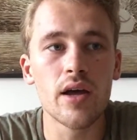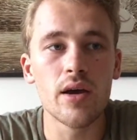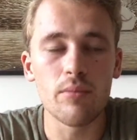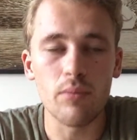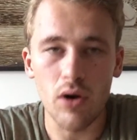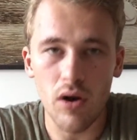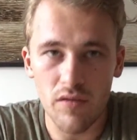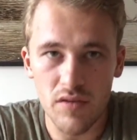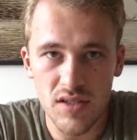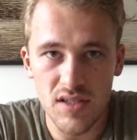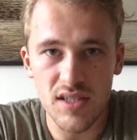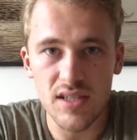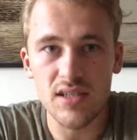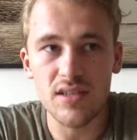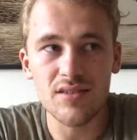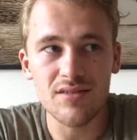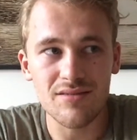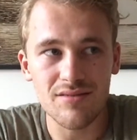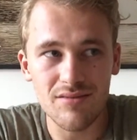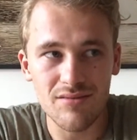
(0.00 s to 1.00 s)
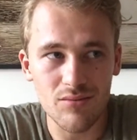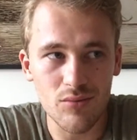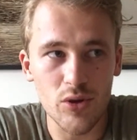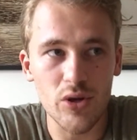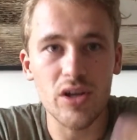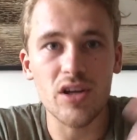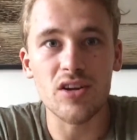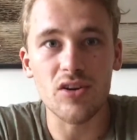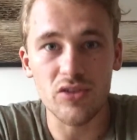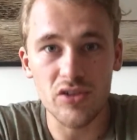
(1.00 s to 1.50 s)
But obviously
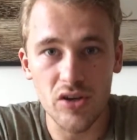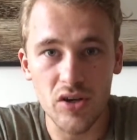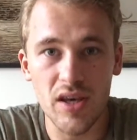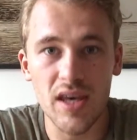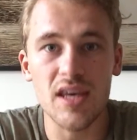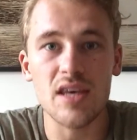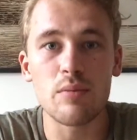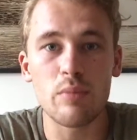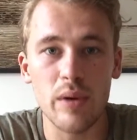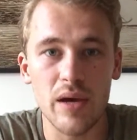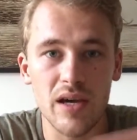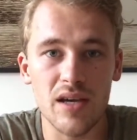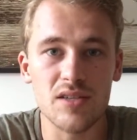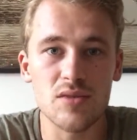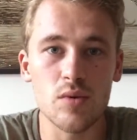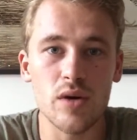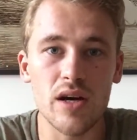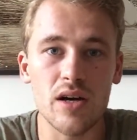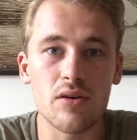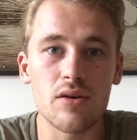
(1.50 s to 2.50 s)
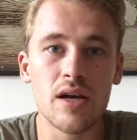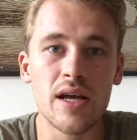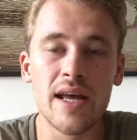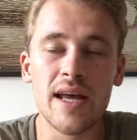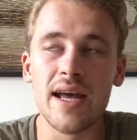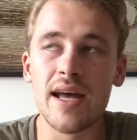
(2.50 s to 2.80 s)
working on your keeping as well.